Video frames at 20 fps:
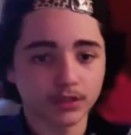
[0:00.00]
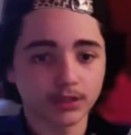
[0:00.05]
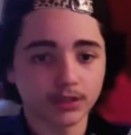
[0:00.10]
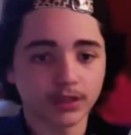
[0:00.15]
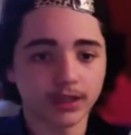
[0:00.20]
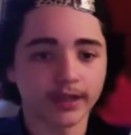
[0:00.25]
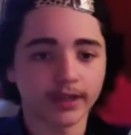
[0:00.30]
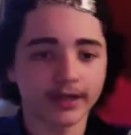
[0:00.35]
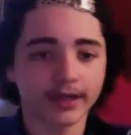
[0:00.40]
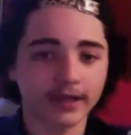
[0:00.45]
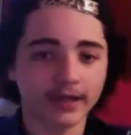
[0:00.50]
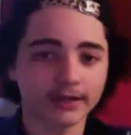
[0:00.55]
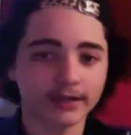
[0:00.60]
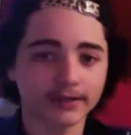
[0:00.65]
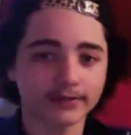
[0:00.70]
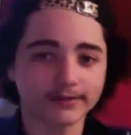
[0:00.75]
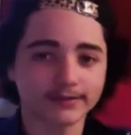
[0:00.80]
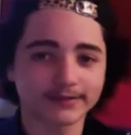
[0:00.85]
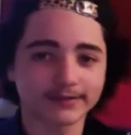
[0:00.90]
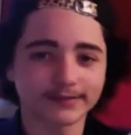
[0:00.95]
like,
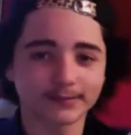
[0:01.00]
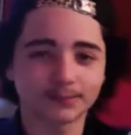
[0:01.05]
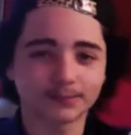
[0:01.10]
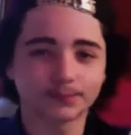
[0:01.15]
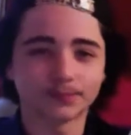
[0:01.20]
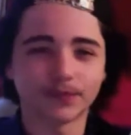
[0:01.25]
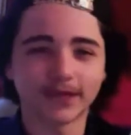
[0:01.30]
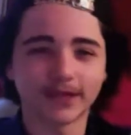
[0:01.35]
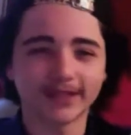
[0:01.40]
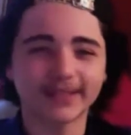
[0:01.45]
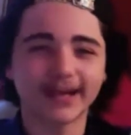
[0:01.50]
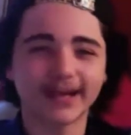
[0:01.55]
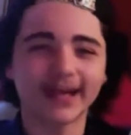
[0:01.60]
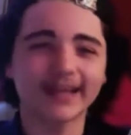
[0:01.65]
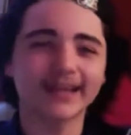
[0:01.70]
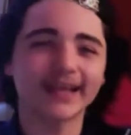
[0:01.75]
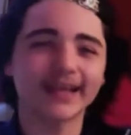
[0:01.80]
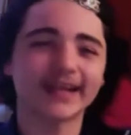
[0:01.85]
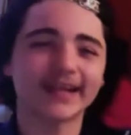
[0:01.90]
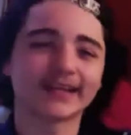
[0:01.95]
like
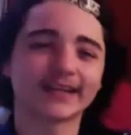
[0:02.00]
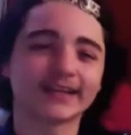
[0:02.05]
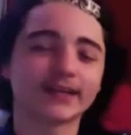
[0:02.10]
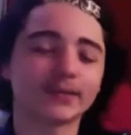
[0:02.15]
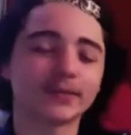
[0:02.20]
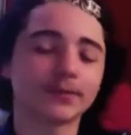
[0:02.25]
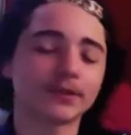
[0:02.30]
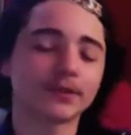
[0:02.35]
kind of like a little